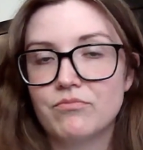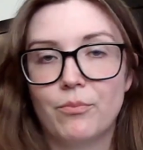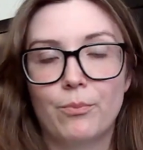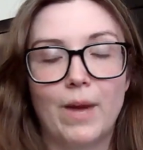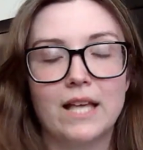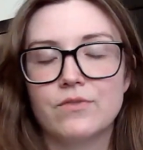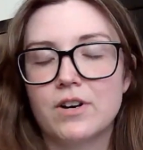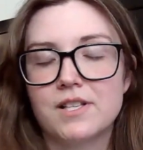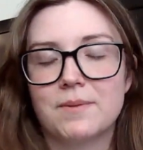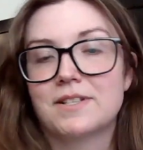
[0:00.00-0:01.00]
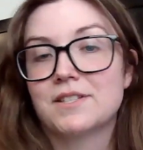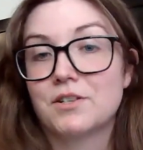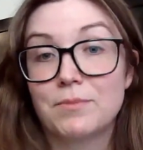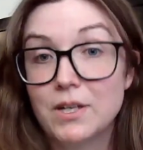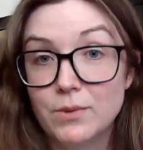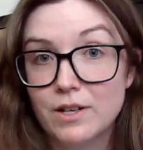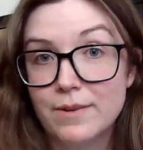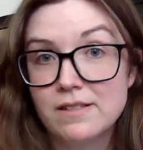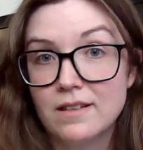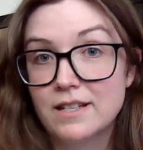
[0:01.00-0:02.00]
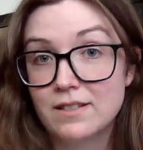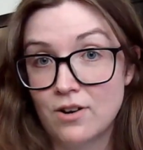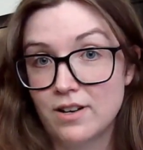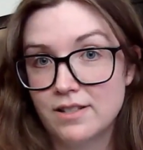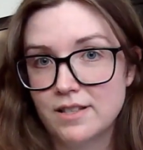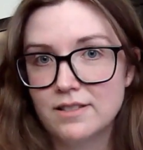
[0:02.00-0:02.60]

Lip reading: as far as I'm concerned, my Twitter basically does not exist.